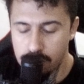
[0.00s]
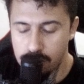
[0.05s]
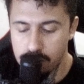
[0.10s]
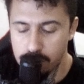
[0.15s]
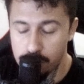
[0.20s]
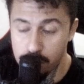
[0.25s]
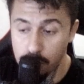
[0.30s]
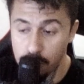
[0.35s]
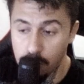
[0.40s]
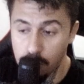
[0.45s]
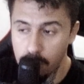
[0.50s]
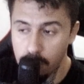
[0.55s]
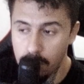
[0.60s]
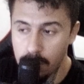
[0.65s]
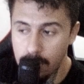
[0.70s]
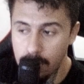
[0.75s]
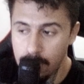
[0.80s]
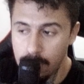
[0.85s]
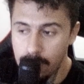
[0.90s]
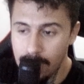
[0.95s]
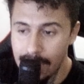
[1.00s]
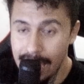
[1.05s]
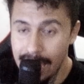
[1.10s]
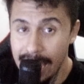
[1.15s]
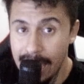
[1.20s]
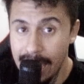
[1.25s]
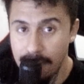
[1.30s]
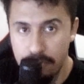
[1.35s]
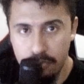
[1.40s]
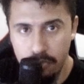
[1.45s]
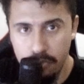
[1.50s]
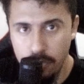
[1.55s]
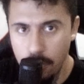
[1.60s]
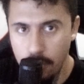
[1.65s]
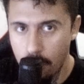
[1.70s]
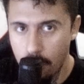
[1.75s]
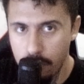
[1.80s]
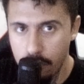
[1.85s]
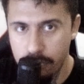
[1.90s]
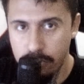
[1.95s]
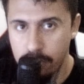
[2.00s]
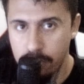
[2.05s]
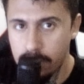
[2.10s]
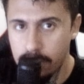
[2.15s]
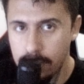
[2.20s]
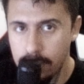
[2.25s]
show every author,